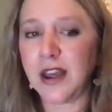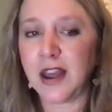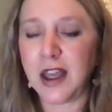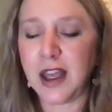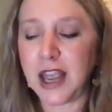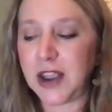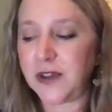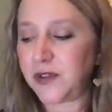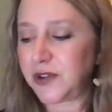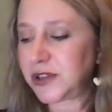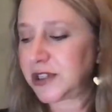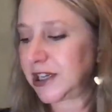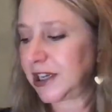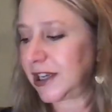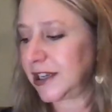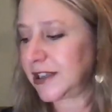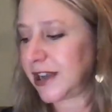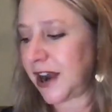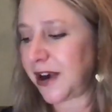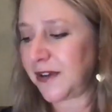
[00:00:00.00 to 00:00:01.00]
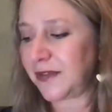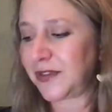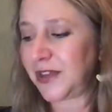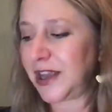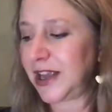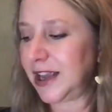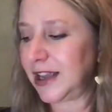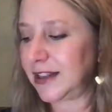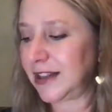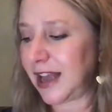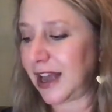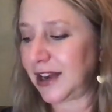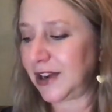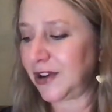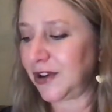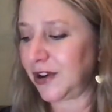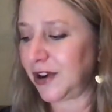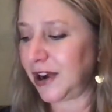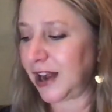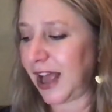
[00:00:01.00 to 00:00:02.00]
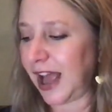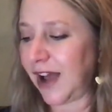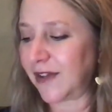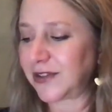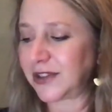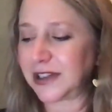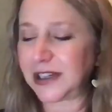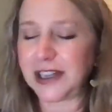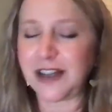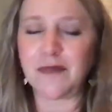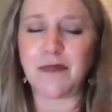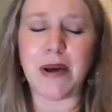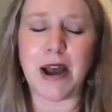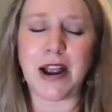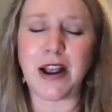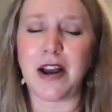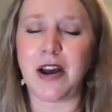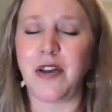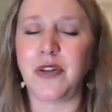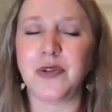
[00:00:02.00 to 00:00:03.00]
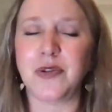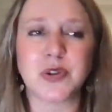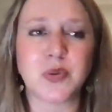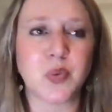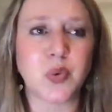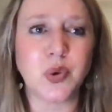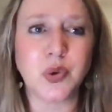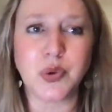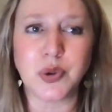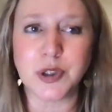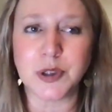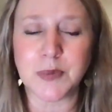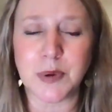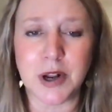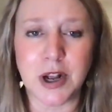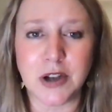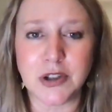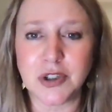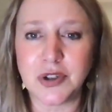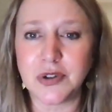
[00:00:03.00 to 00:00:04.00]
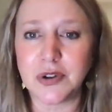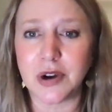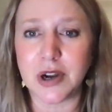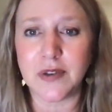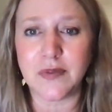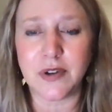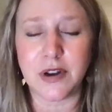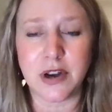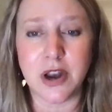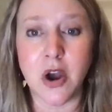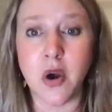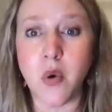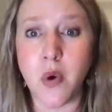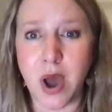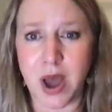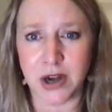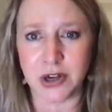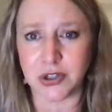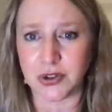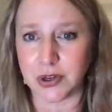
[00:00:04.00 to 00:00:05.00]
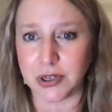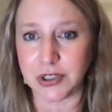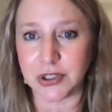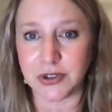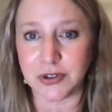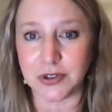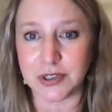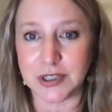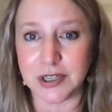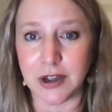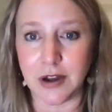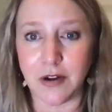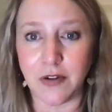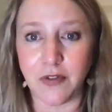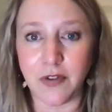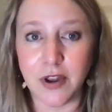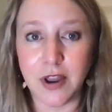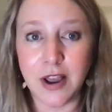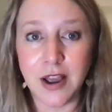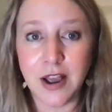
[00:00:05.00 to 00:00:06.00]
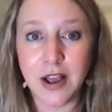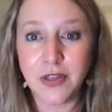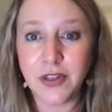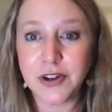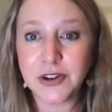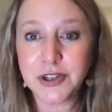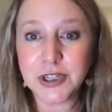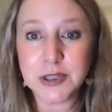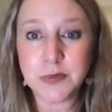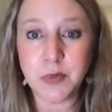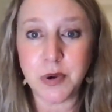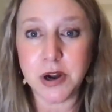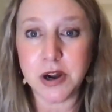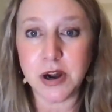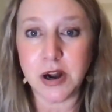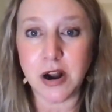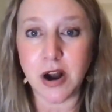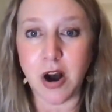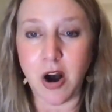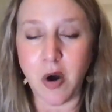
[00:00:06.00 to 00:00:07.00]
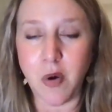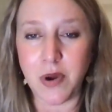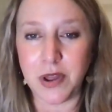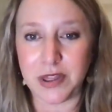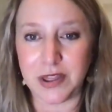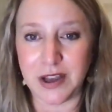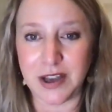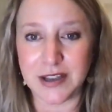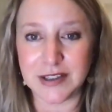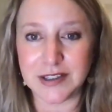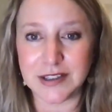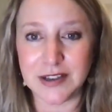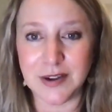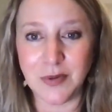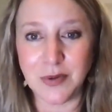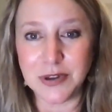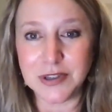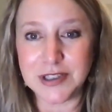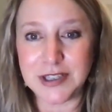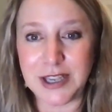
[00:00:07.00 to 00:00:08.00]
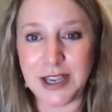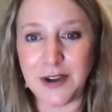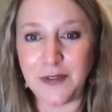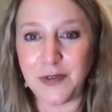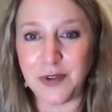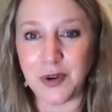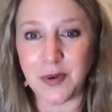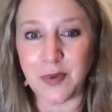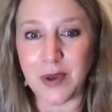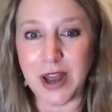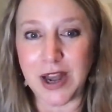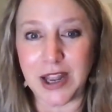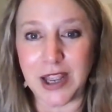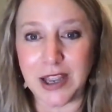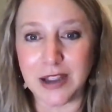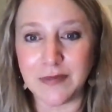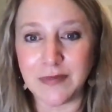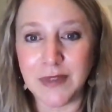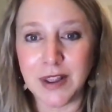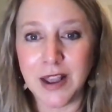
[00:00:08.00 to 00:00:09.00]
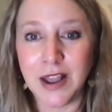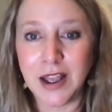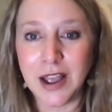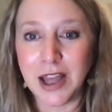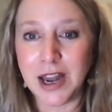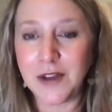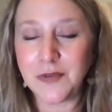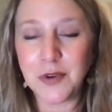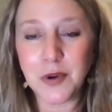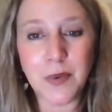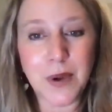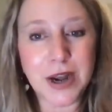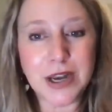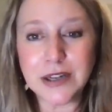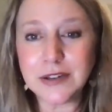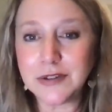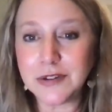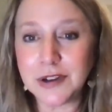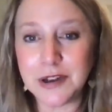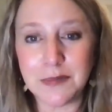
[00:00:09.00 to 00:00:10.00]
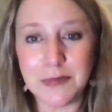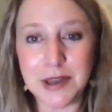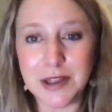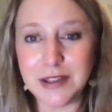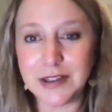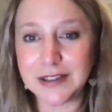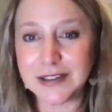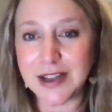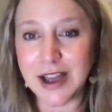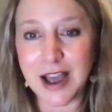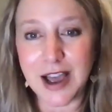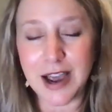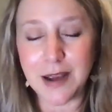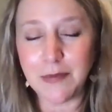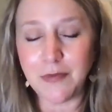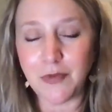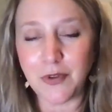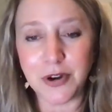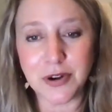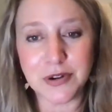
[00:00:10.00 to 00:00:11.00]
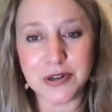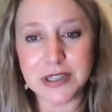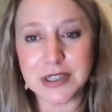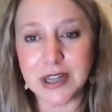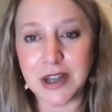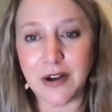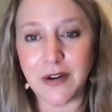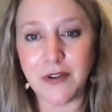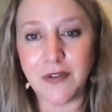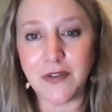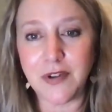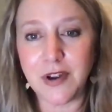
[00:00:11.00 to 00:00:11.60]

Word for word: if you're sick and tired of thinking that you're going to have to live by others rules because you don't even know how to trust yourself then just book a call with us and we'll see if you're ready. And if you're ready to commit the time for yourself,